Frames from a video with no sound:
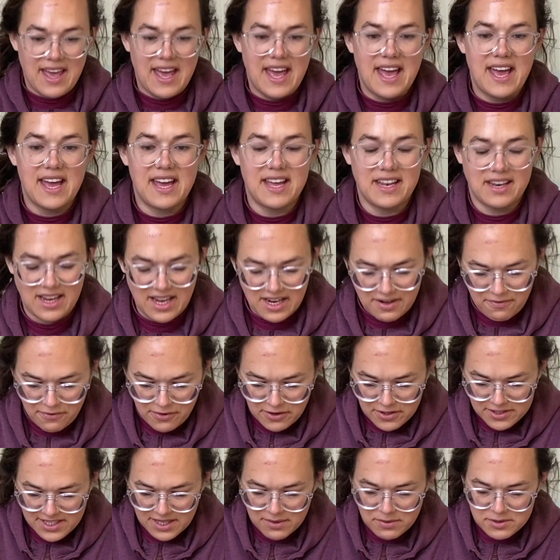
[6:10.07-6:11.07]
and at
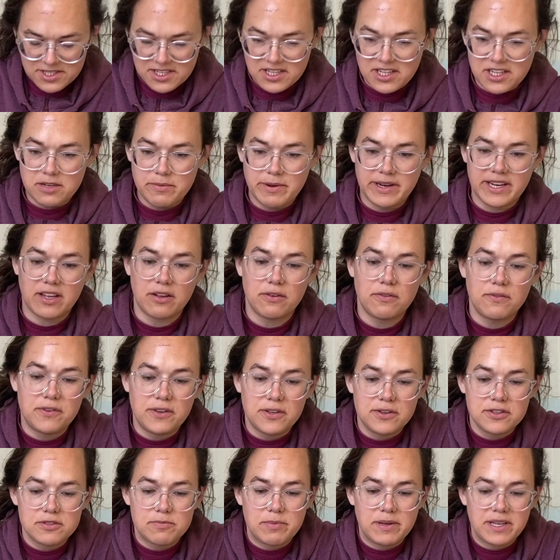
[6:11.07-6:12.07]
first I was a little bit
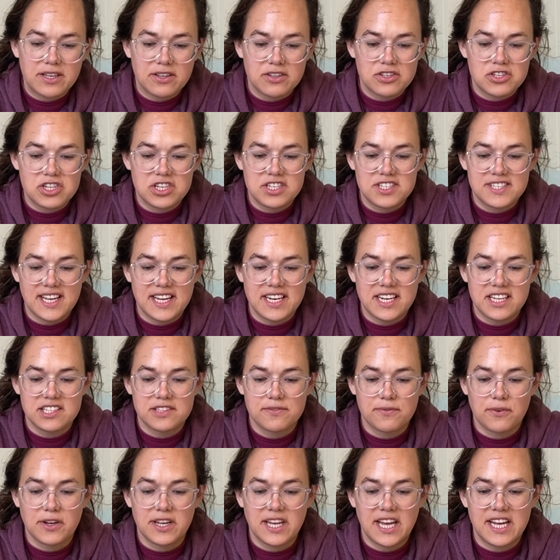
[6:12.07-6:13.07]
confused because she said
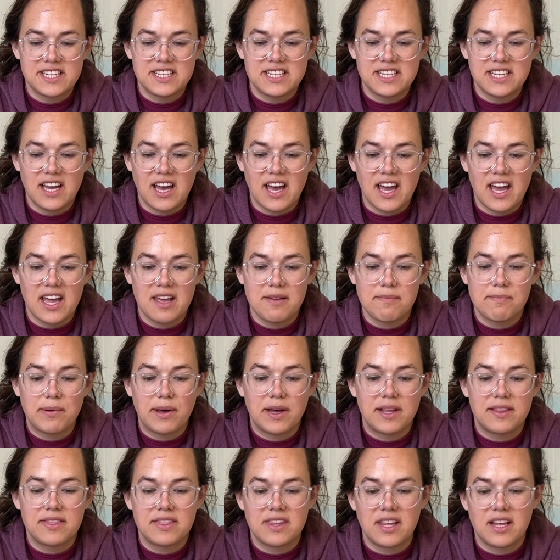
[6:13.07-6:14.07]
it's forgetii,
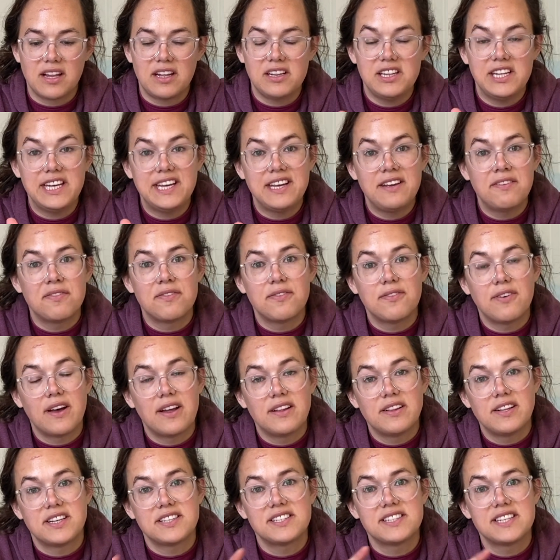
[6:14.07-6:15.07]
but the leaf
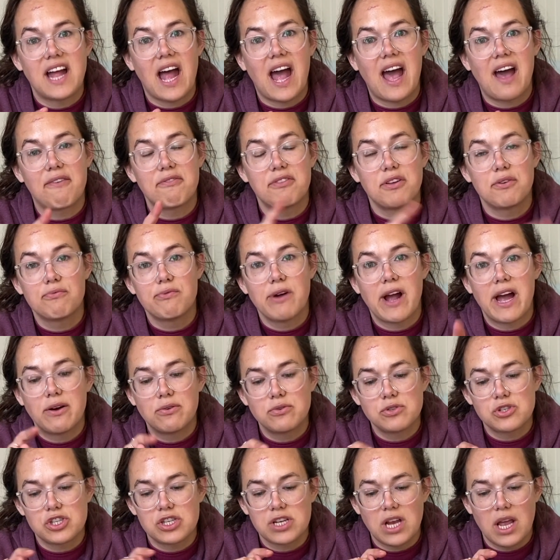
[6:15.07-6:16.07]
doesn't have the
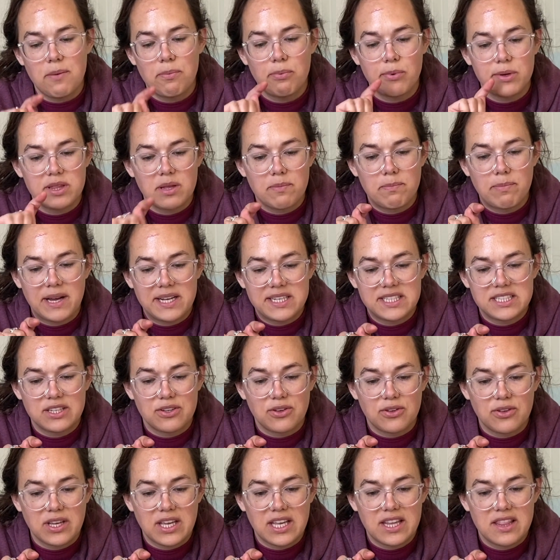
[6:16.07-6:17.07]
round shape with the
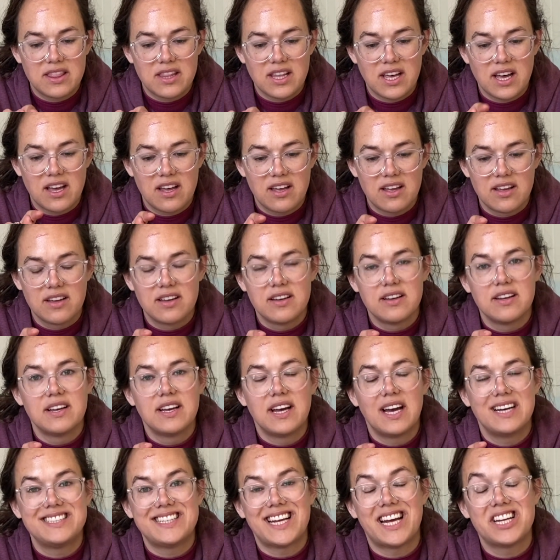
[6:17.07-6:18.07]
petiole
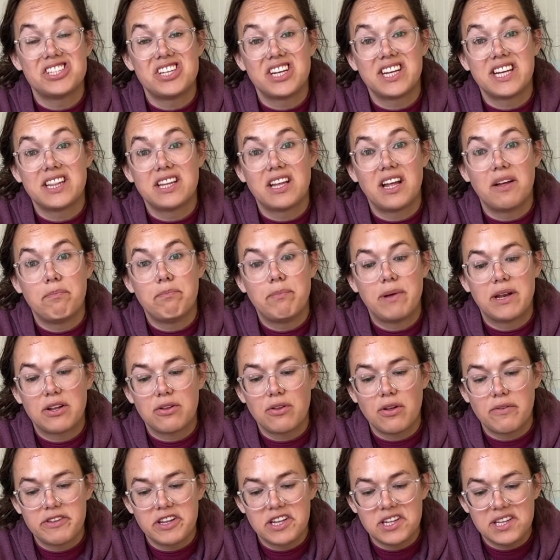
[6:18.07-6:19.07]
attaching in the
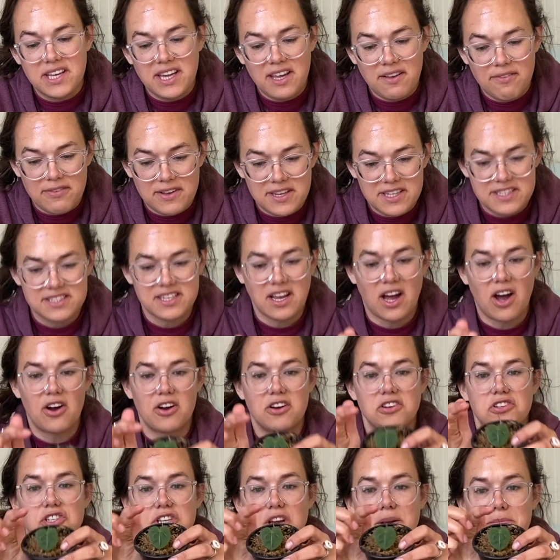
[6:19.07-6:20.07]
middle of the leaf. It's a
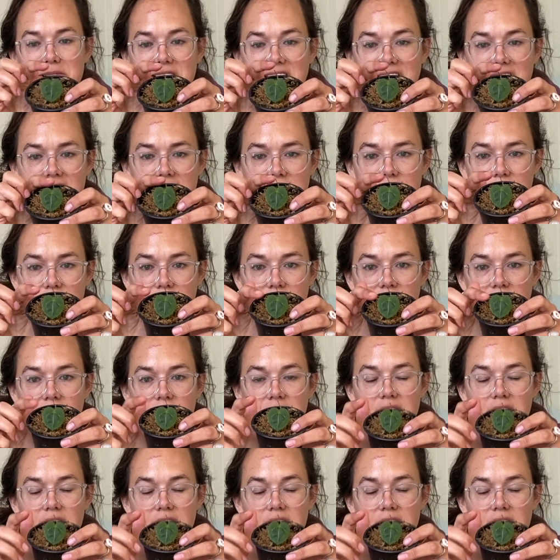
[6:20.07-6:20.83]
heart-shaped leaf,